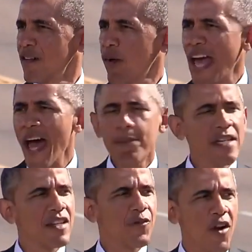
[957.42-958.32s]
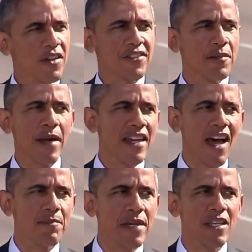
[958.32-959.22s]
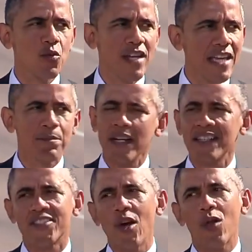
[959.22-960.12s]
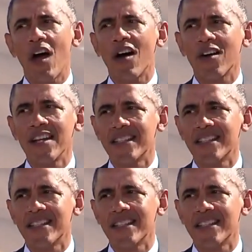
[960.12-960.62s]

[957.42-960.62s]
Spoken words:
What happened in Ferguson may not be unique, but it's no longer